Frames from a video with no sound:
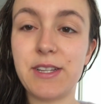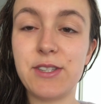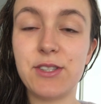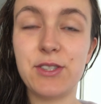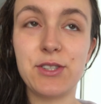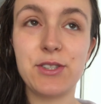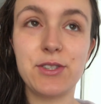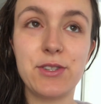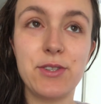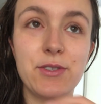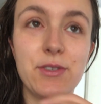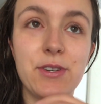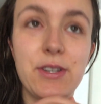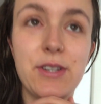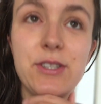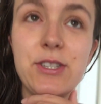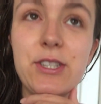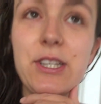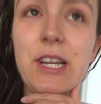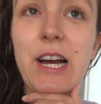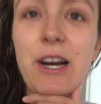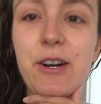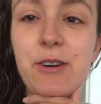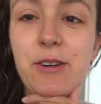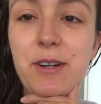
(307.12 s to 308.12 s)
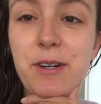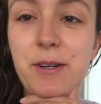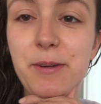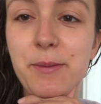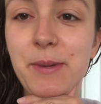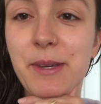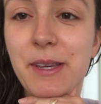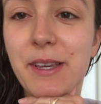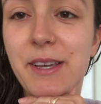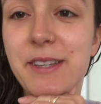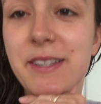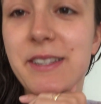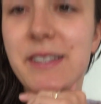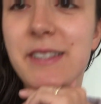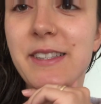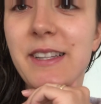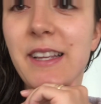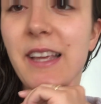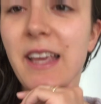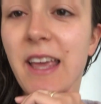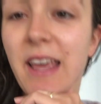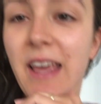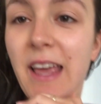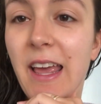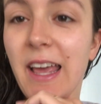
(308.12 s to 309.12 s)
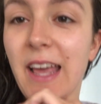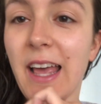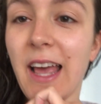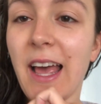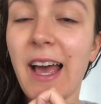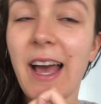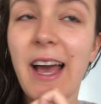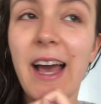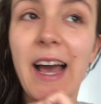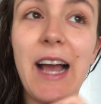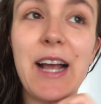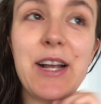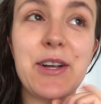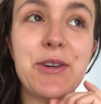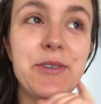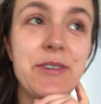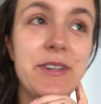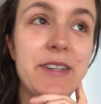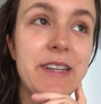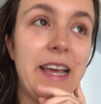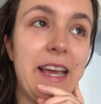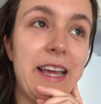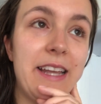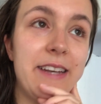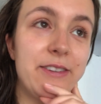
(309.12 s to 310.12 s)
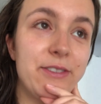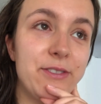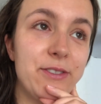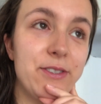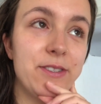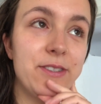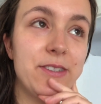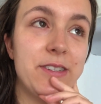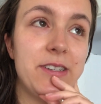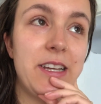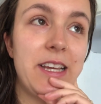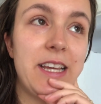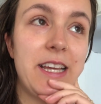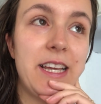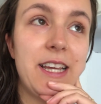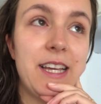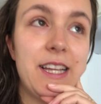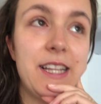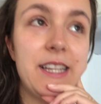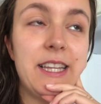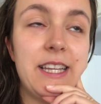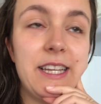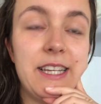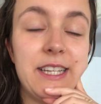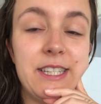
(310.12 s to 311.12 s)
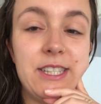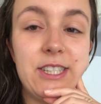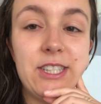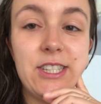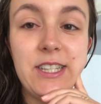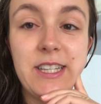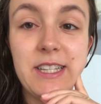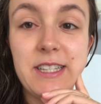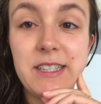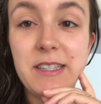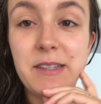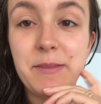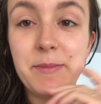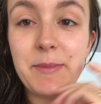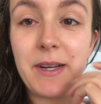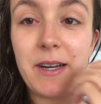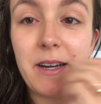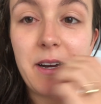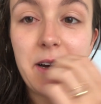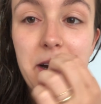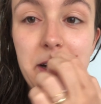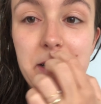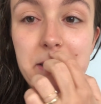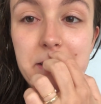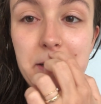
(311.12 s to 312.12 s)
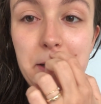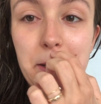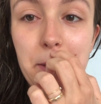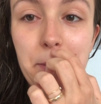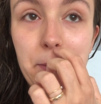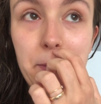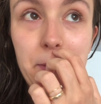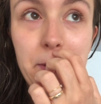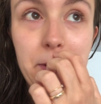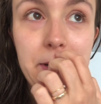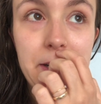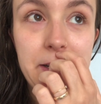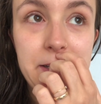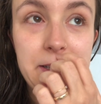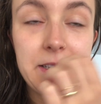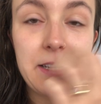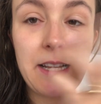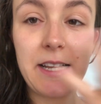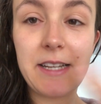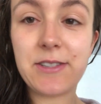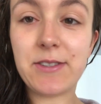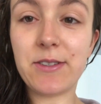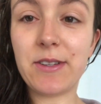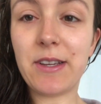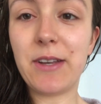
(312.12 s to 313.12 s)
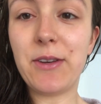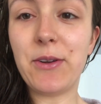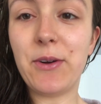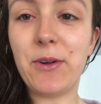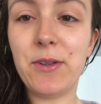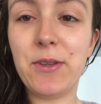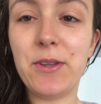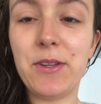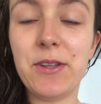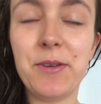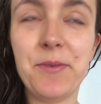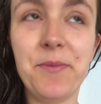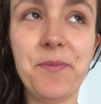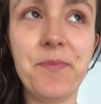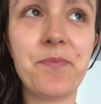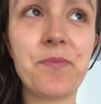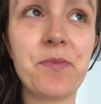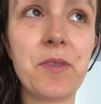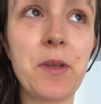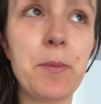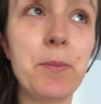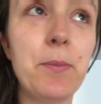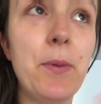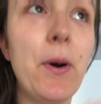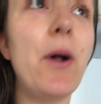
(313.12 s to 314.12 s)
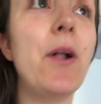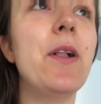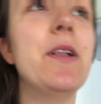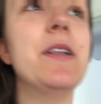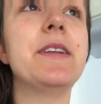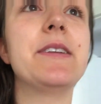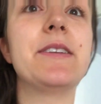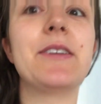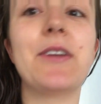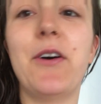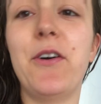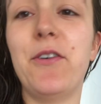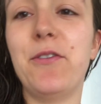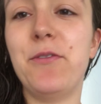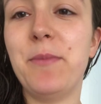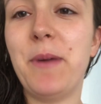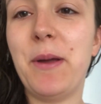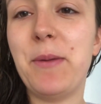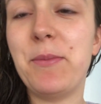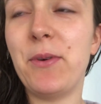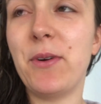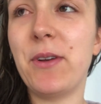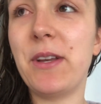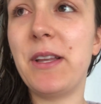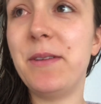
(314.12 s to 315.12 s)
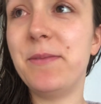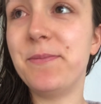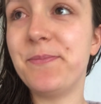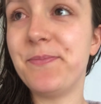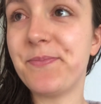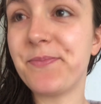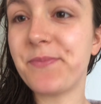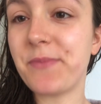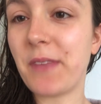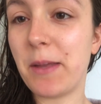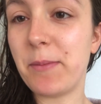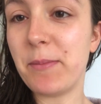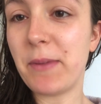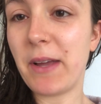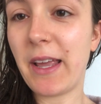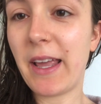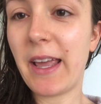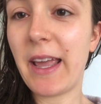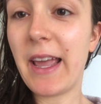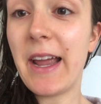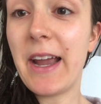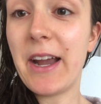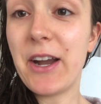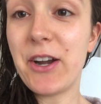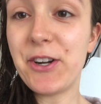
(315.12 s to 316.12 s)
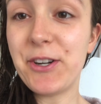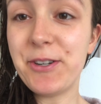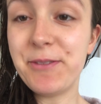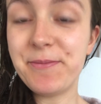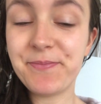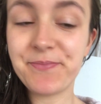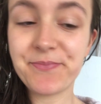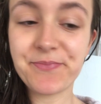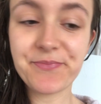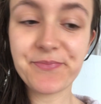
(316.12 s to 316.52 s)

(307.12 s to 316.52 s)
just took a shower because I couldn't handle the itchiness in my eyes anymore, and I just had to get all the pollen off my body and my hair.